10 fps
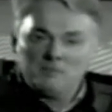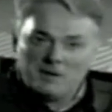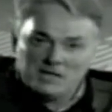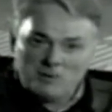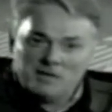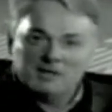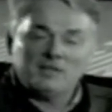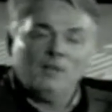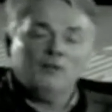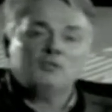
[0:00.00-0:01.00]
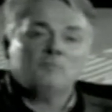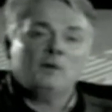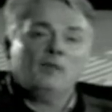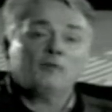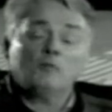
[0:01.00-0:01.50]
Ben is ready to tell us
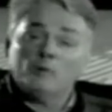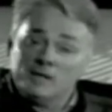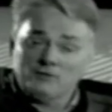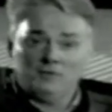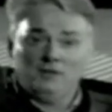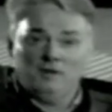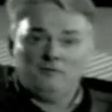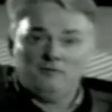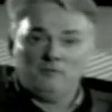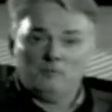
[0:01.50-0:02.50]
about the right stuff